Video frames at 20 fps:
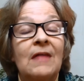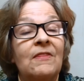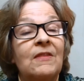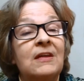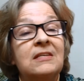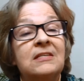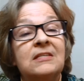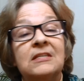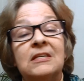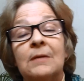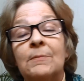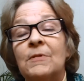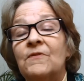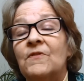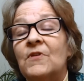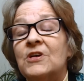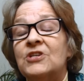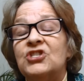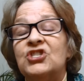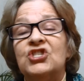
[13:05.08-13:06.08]
and then some of
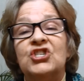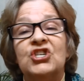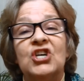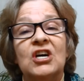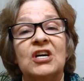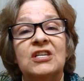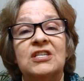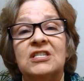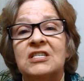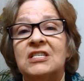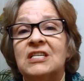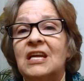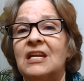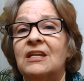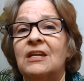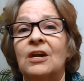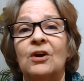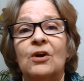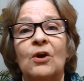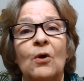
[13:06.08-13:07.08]
us just
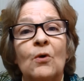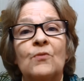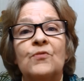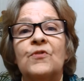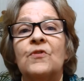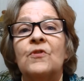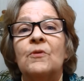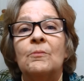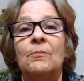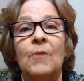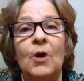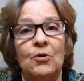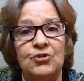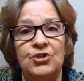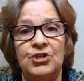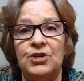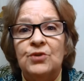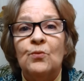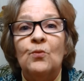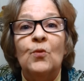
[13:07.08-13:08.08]
sitting there going through the
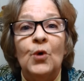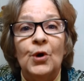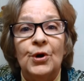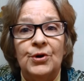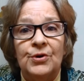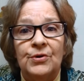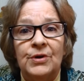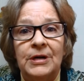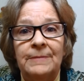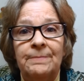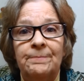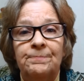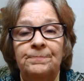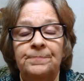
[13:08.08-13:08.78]
motion wondering.